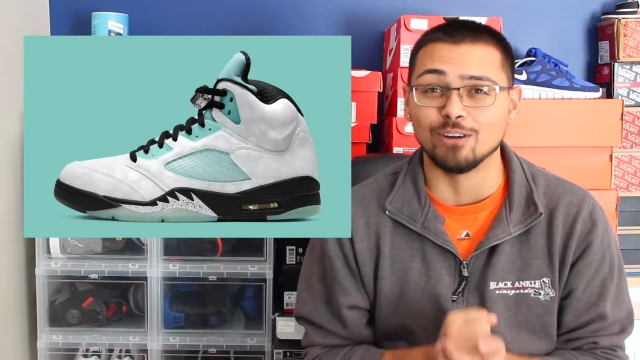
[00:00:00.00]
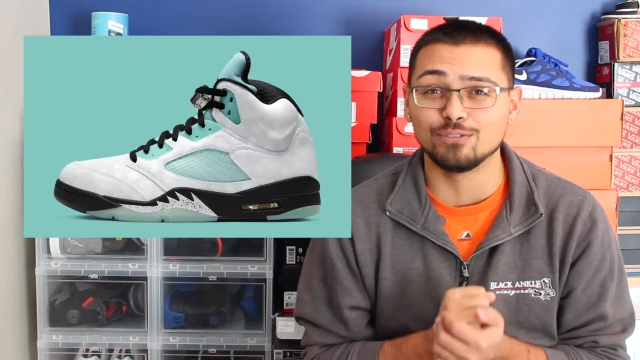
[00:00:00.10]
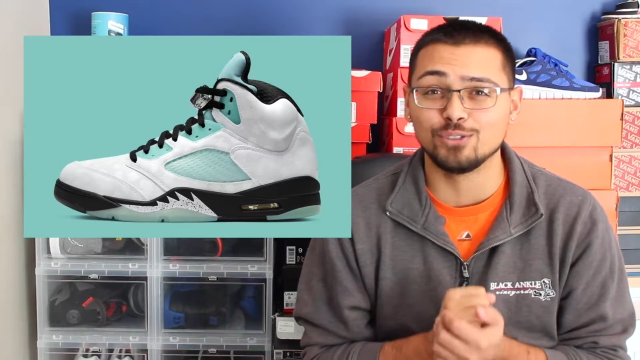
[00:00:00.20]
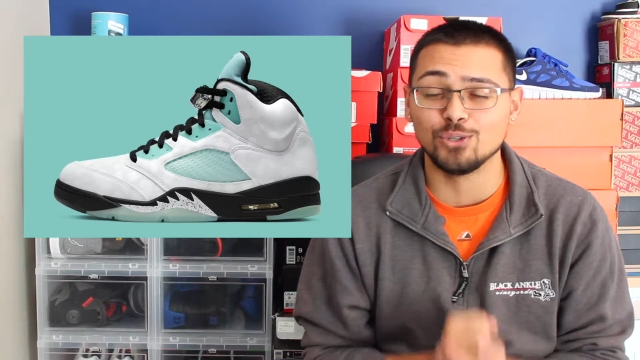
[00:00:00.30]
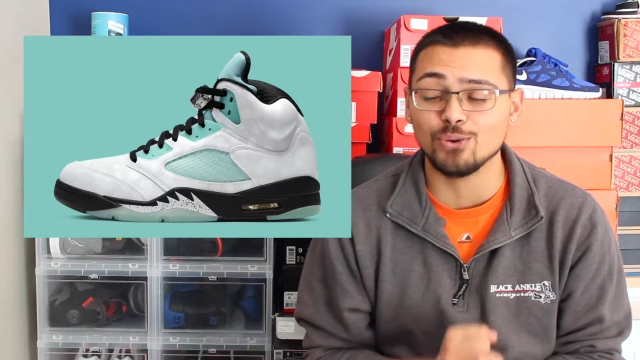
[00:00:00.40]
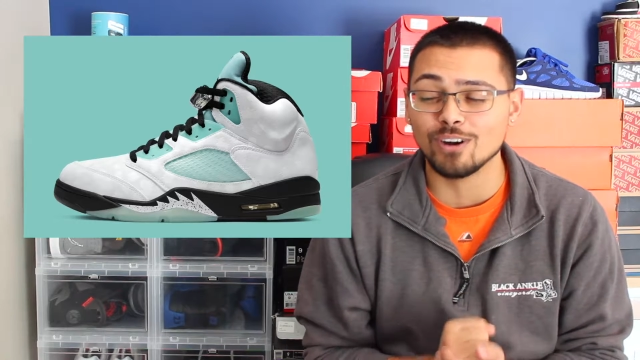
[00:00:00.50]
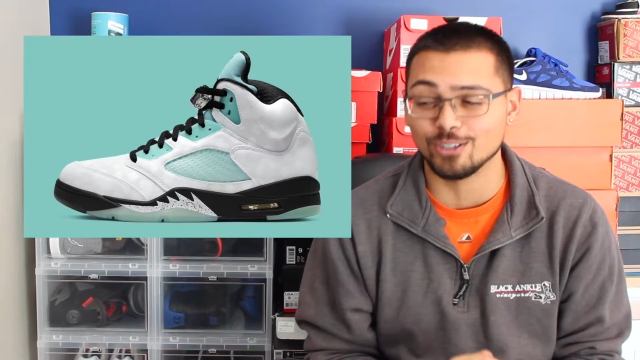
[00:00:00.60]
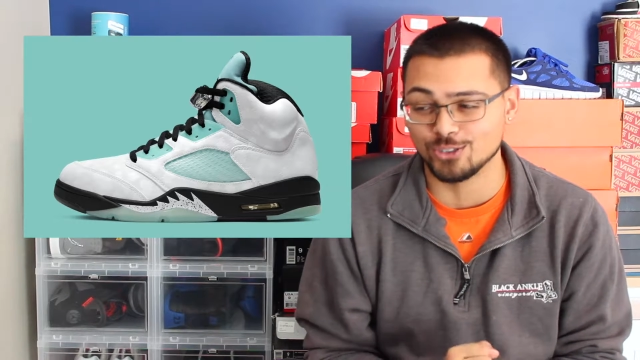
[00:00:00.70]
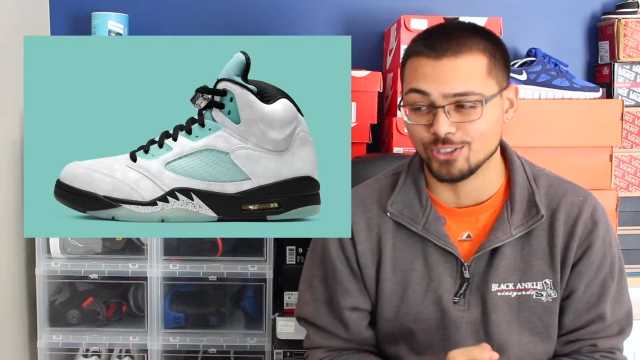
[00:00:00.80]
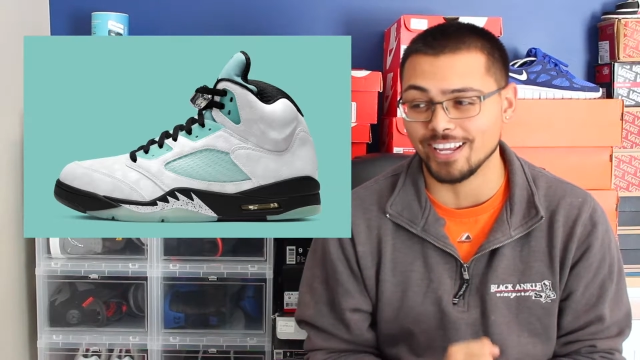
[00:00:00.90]
of
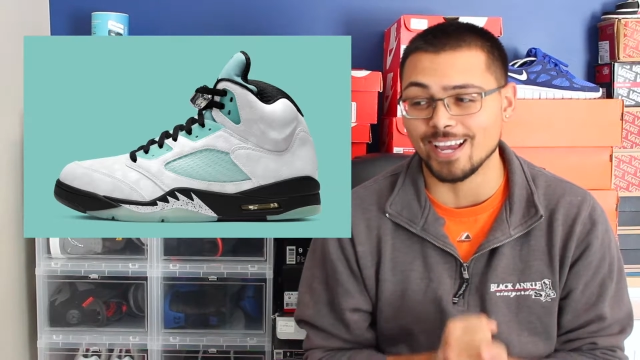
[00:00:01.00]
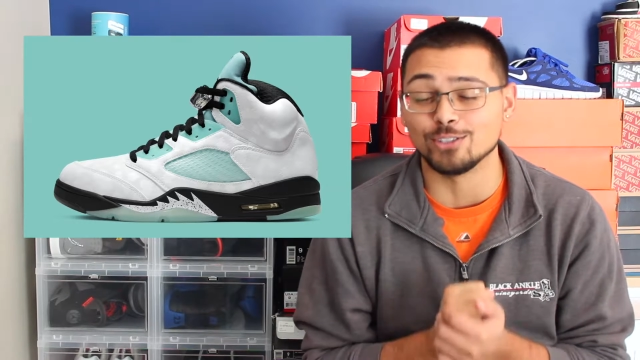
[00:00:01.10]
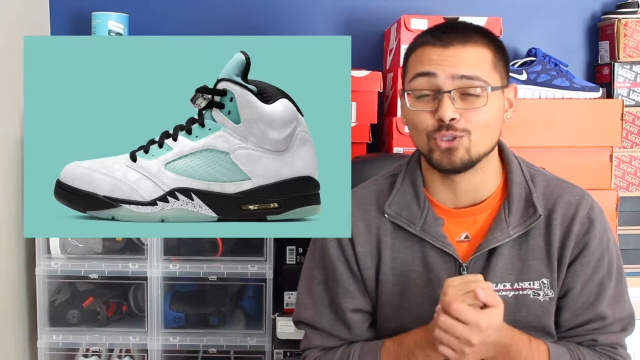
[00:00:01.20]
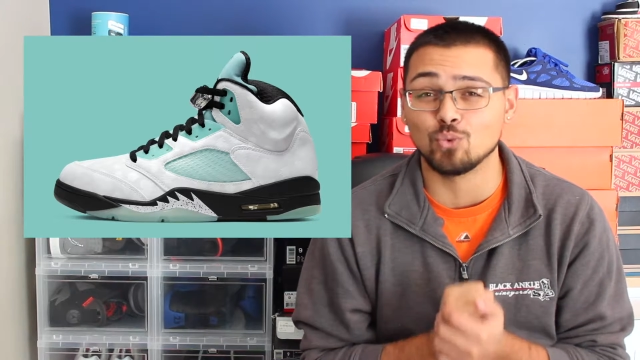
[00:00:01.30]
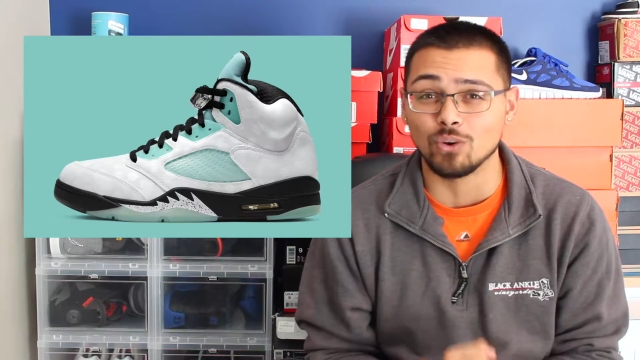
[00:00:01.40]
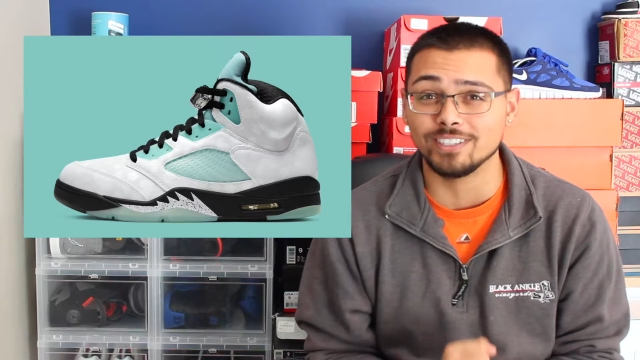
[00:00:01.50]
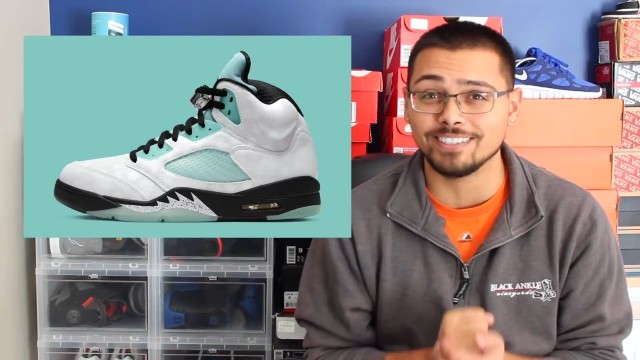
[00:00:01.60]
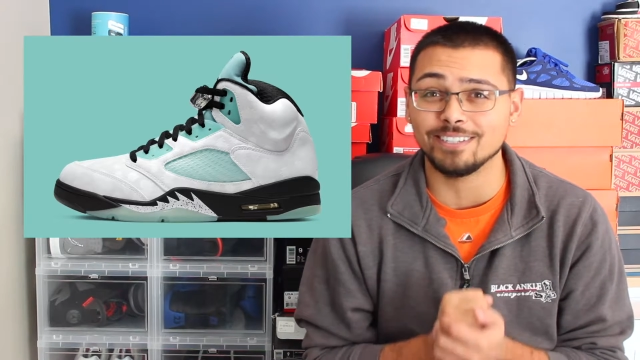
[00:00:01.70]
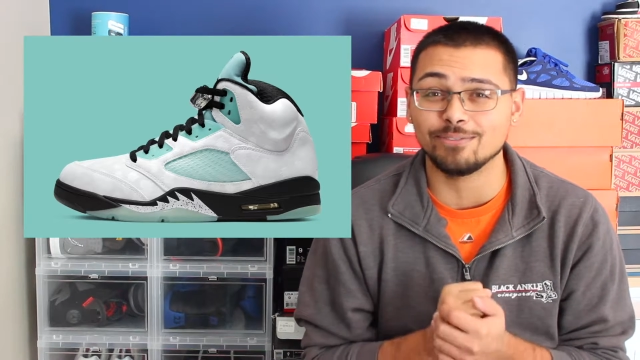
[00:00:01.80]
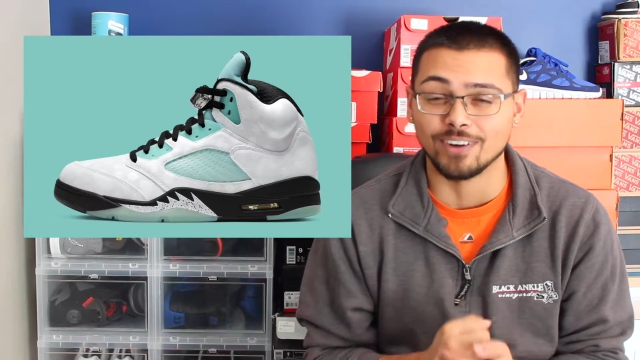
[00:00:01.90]

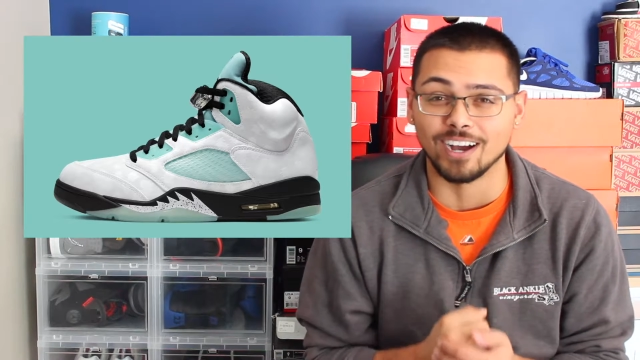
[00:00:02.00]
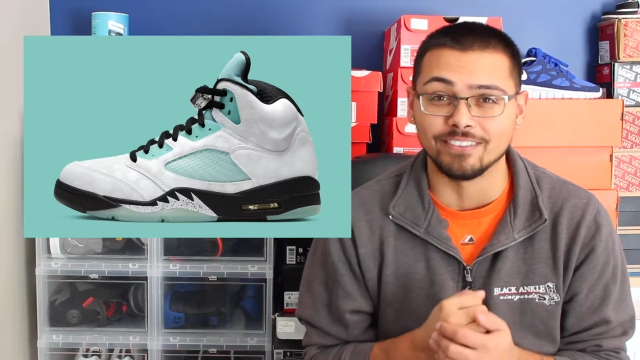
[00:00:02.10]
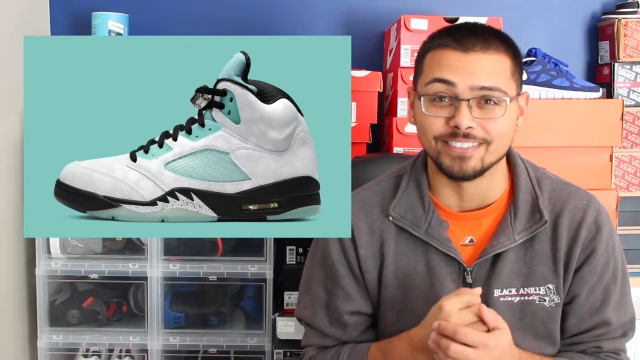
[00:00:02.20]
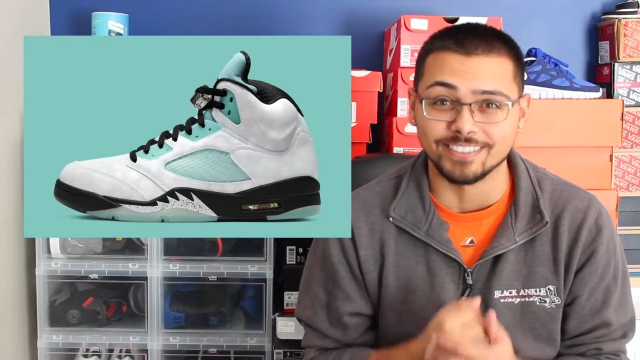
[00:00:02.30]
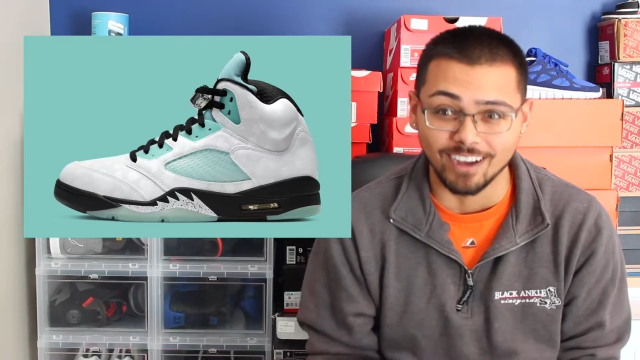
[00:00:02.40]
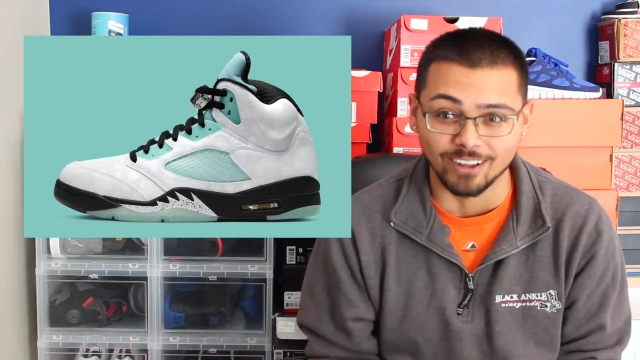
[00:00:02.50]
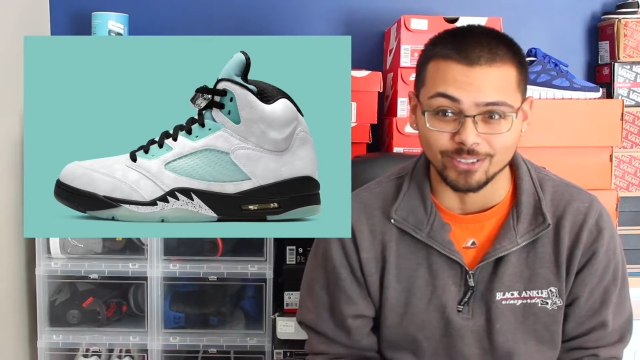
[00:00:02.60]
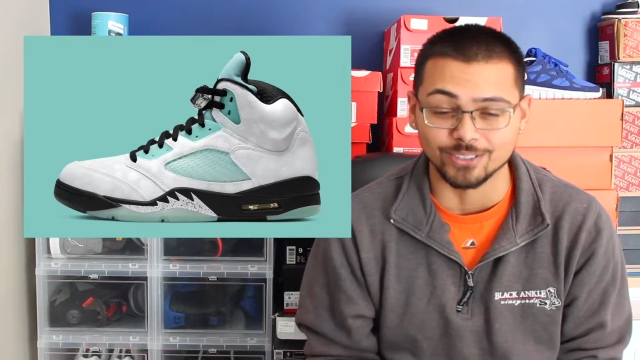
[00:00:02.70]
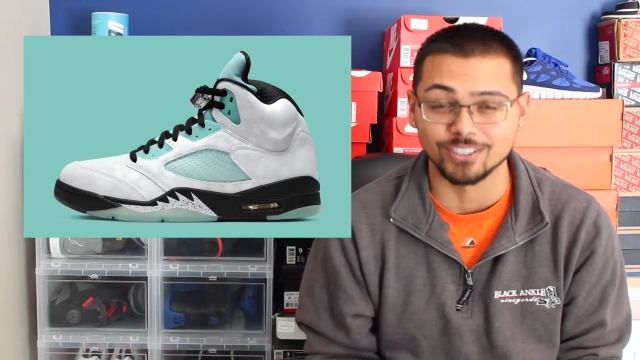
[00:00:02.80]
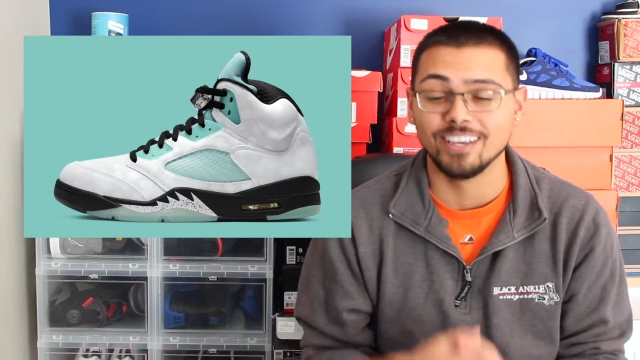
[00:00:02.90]

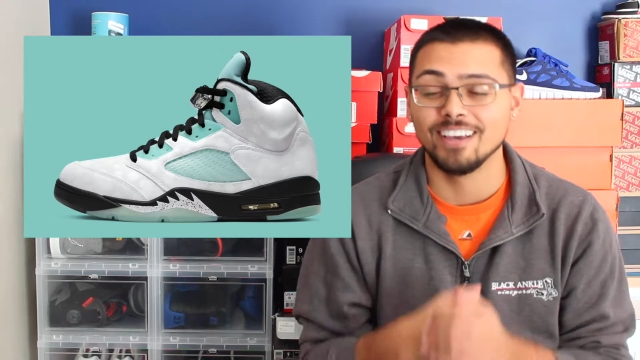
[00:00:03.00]
$225.